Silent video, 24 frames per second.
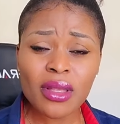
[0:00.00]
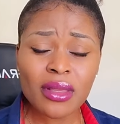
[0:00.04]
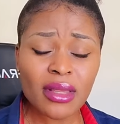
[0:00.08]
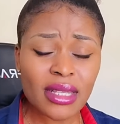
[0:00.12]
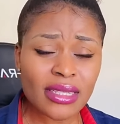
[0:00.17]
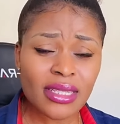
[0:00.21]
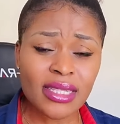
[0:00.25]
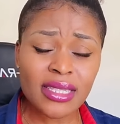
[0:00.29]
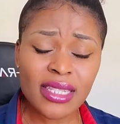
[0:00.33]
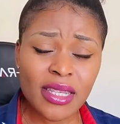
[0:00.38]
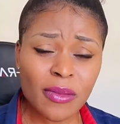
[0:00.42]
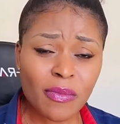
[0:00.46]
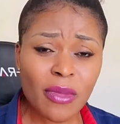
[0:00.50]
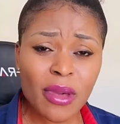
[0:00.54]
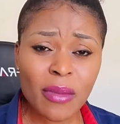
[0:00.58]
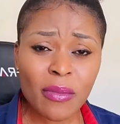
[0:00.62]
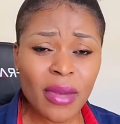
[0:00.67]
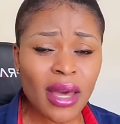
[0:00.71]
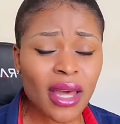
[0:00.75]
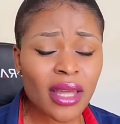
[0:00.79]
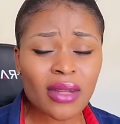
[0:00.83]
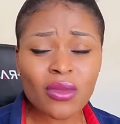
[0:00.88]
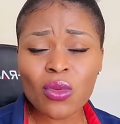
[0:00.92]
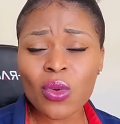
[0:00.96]
This team
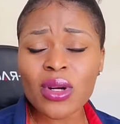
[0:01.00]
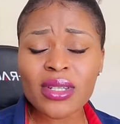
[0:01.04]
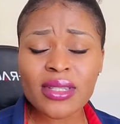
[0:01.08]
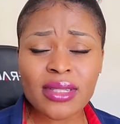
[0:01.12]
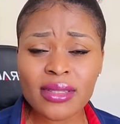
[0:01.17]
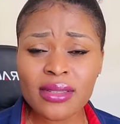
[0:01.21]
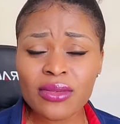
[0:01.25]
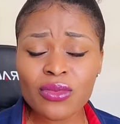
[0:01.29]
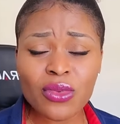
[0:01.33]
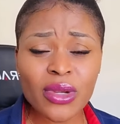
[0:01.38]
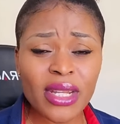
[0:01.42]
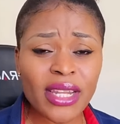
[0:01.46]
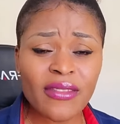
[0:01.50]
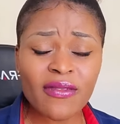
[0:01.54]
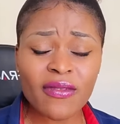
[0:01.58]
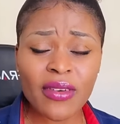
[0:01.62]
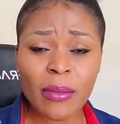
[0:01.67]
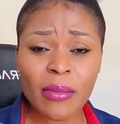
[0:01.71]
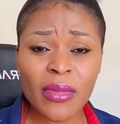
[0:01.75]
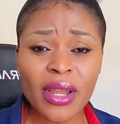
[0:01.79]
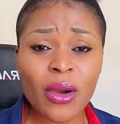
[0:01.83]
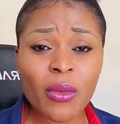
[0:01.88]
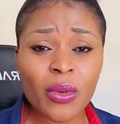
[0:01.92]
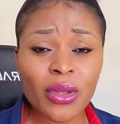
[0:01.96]
member wasn't really
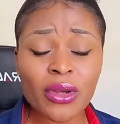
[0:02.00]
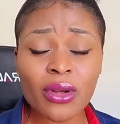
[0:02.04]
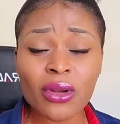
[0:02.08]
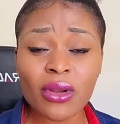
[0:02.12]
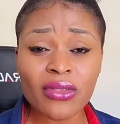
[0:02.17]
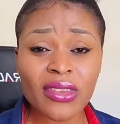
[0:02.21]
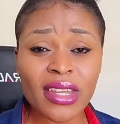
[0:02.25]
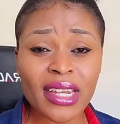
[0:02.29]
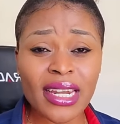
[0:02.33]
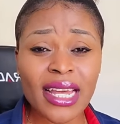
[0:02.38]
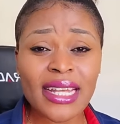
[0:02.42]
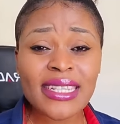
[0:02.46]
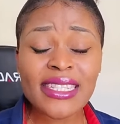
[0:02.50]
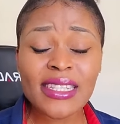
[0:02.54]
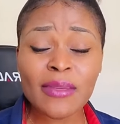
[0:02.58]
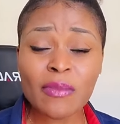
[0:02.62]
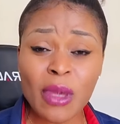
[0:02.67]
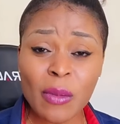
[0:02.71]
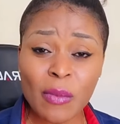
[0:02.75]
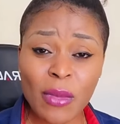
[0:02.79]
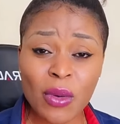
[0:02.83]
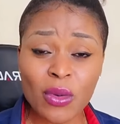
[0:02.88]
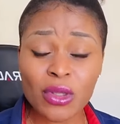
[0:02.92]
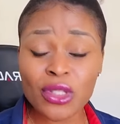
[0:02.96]
familiar with all of that. That team
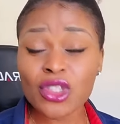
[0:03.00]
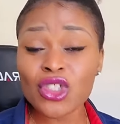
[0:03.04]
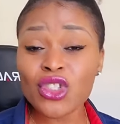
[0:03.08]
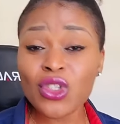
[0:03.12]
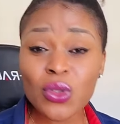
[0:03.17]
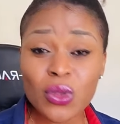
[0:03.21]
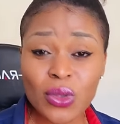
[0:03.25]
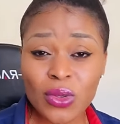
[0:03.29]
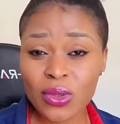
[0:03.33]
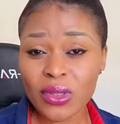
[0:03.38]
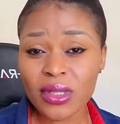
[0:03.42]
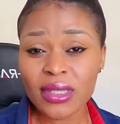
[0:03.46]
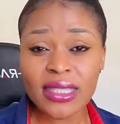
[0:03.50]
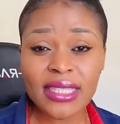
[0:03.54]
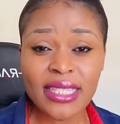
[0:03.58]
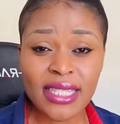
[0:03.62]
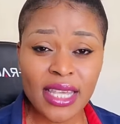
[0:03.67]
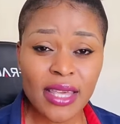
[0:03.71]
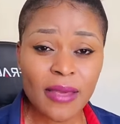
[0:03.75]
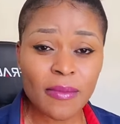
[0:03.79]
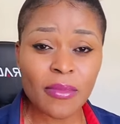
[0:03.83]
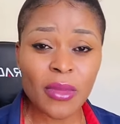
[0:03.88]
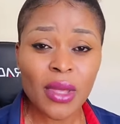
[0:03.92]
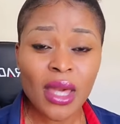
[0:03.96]
member was new to the team.